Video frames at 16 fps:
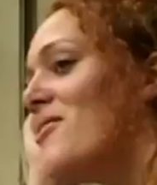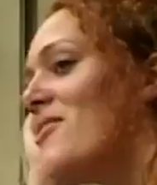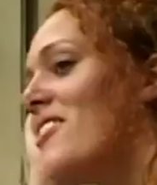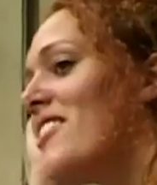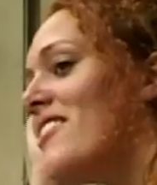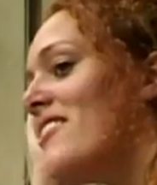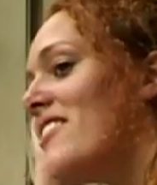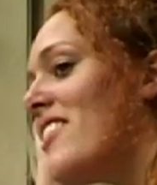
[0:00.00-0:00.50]

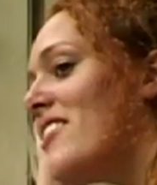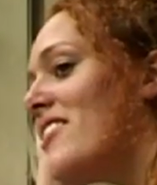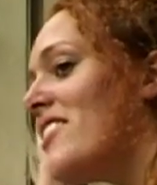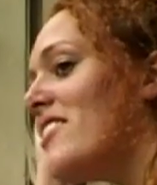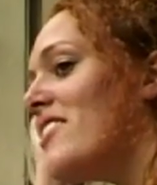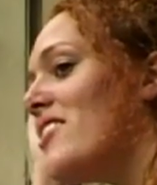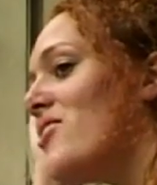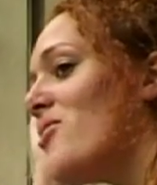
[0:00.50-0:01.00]
well, I
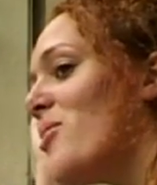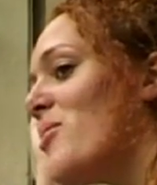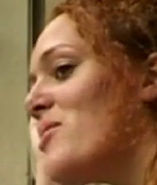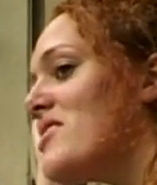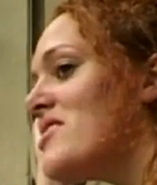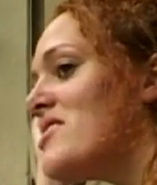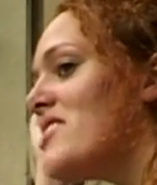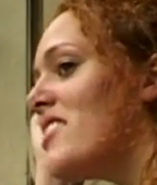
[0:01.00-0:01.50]
think we're
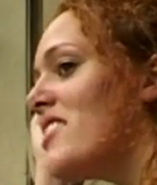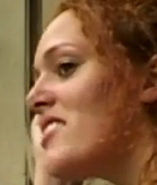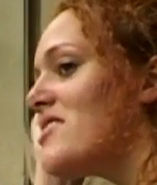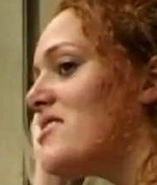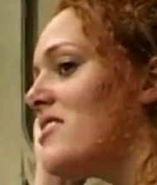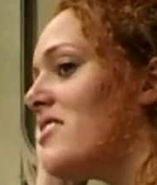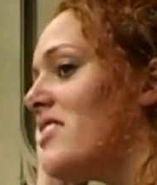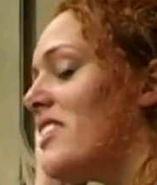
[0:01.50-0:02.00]
throwing
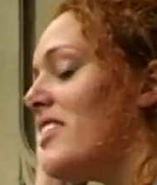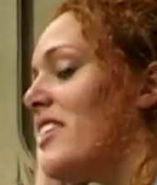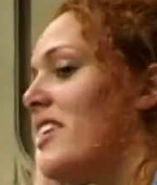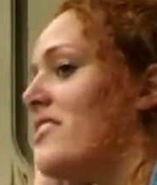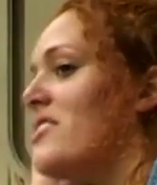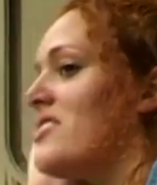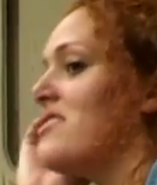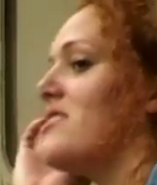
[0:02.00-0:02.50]
sticks and, like,
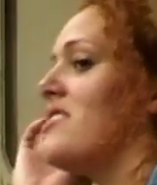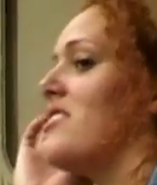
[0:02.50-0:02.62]
carrying